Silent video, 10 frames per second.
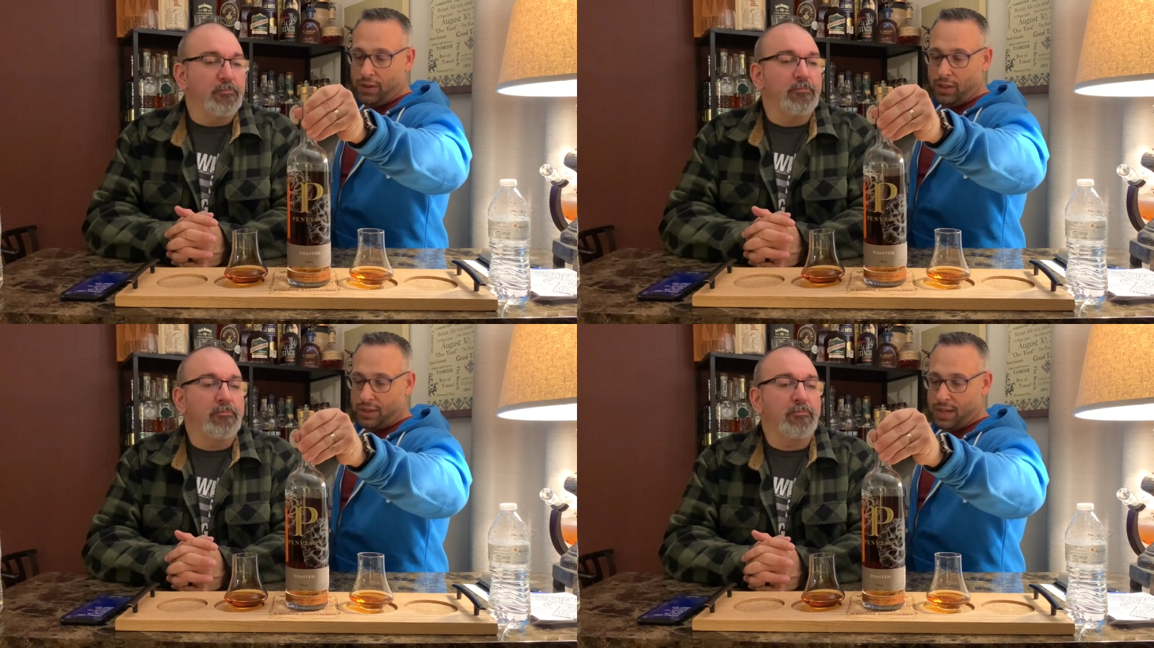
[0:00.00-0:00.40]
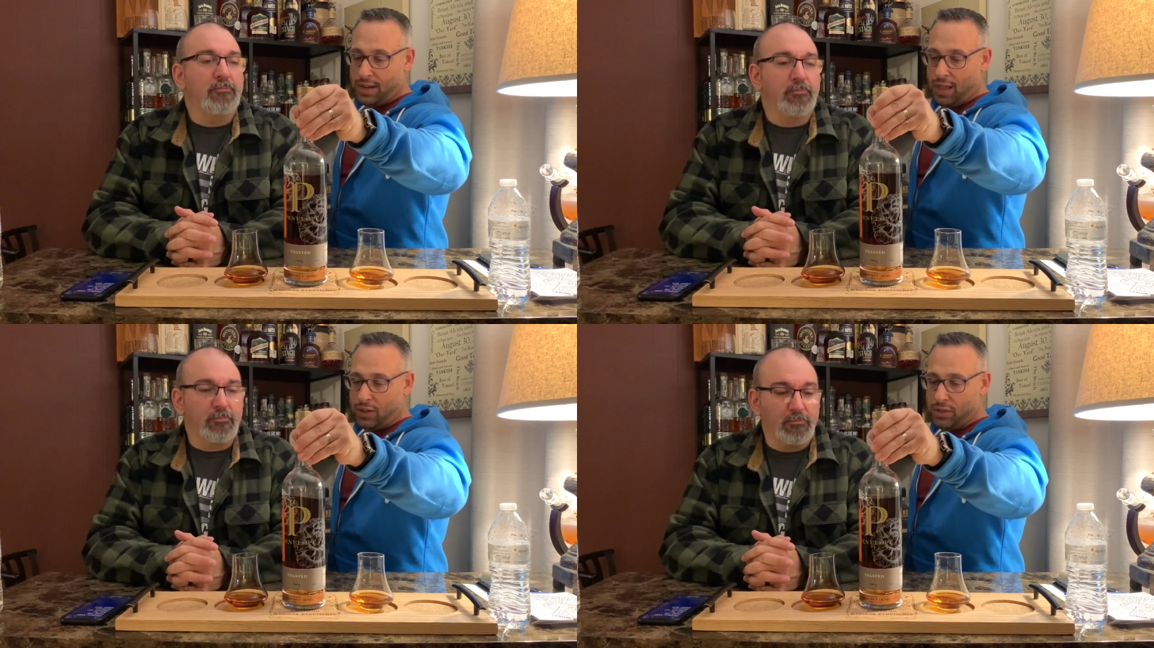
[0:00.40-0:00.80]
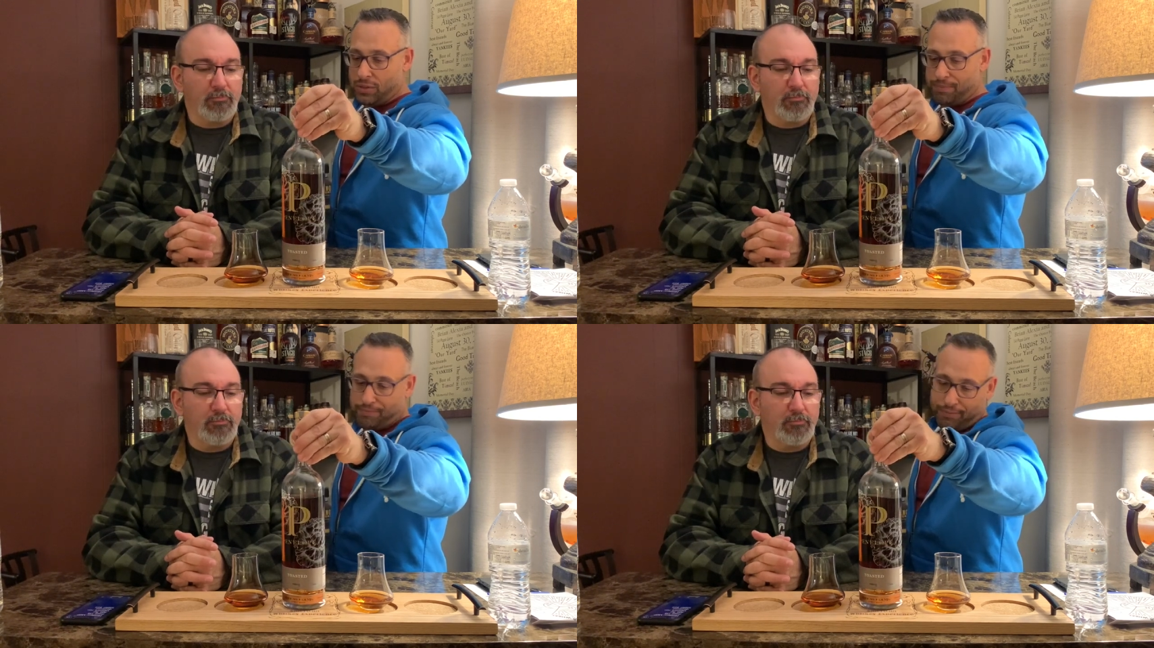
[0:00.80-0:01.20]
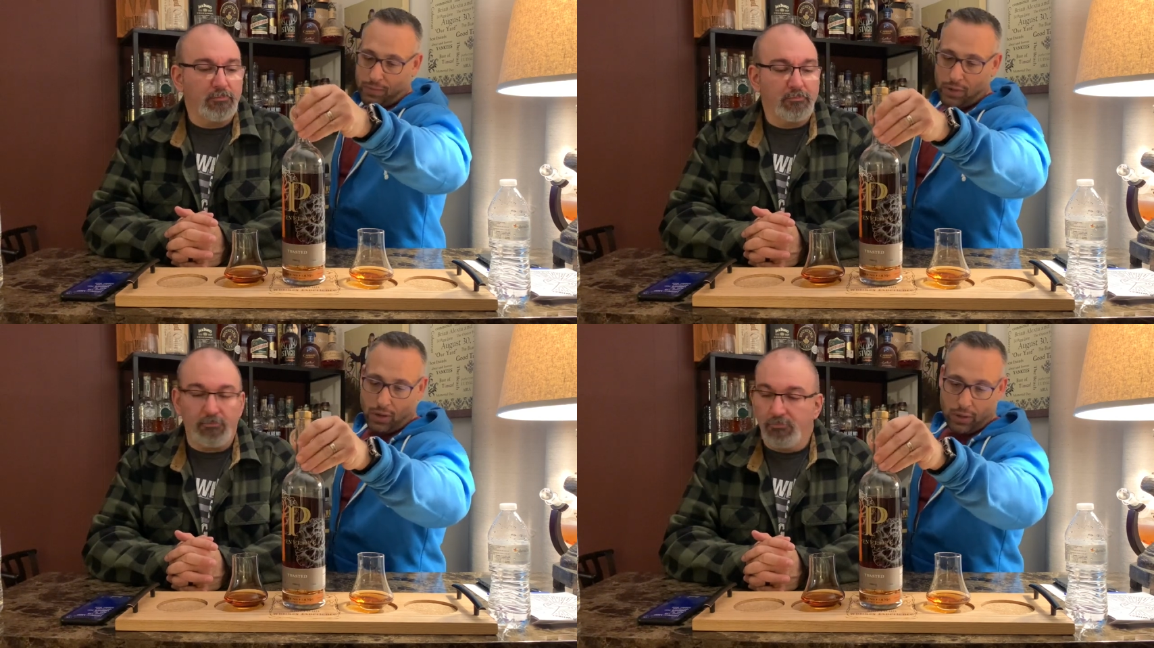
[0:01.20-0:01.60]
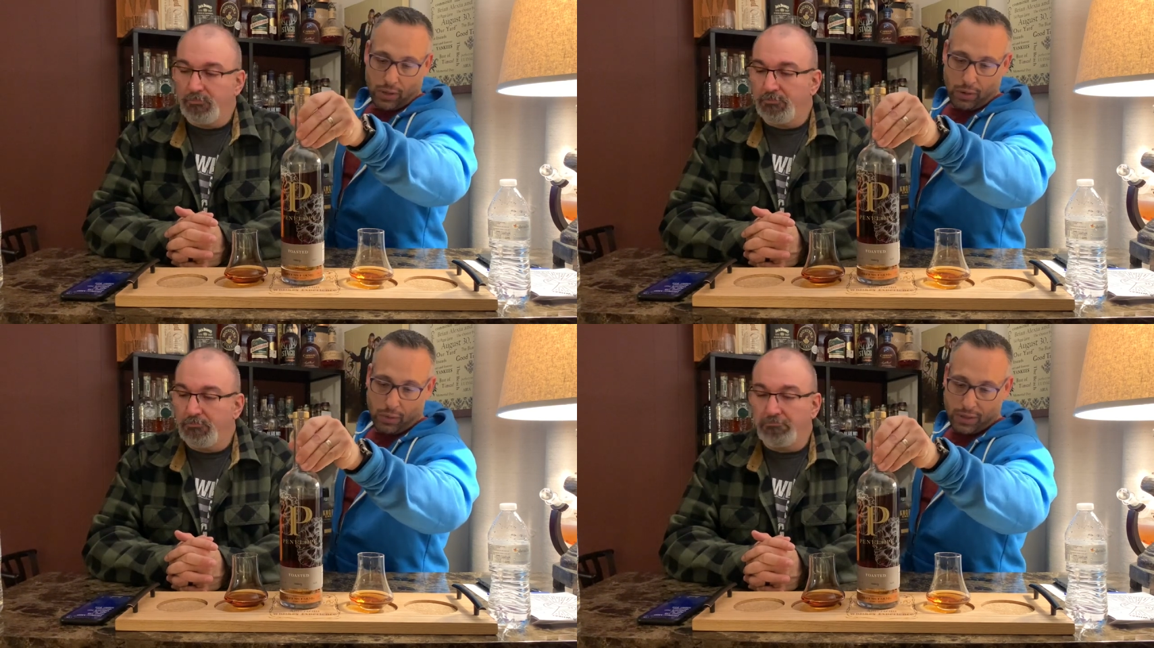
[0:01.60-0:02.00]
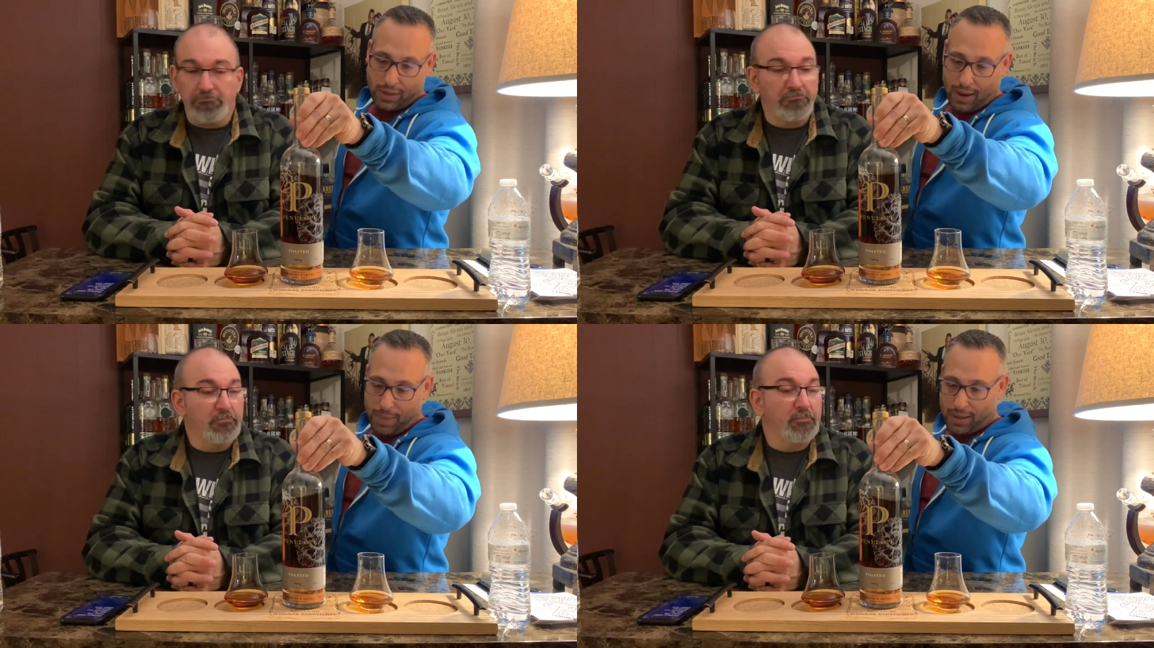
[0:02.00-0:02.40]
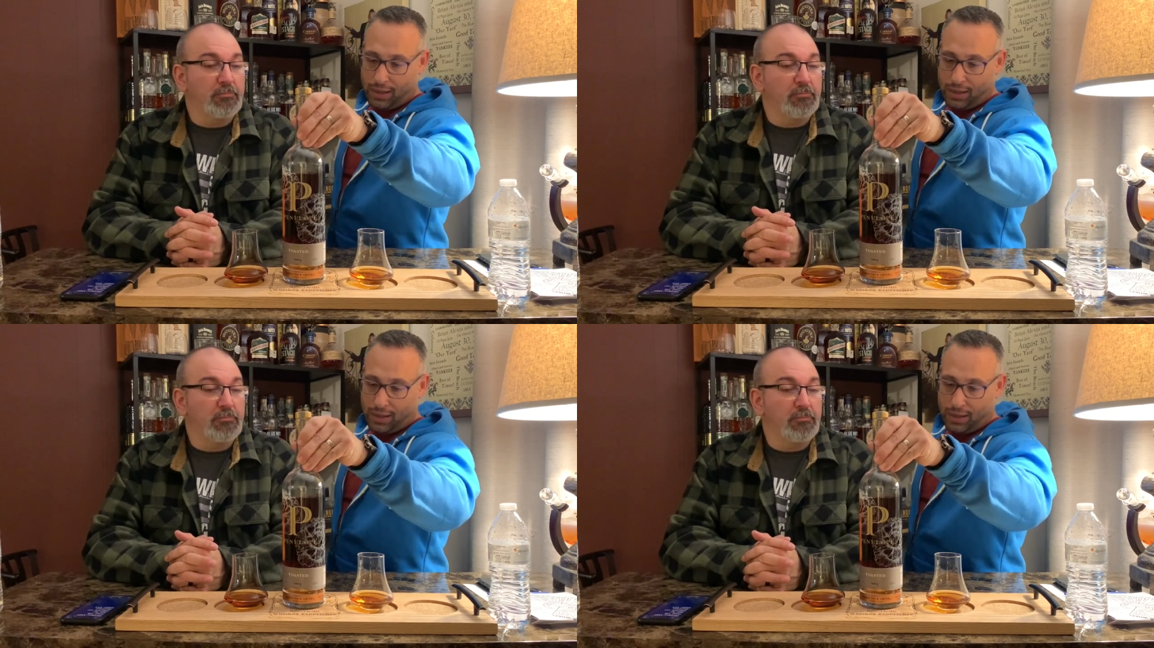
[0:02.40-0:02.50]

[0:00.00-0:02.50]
Speaker 1: on the $10 you know, it's not a bad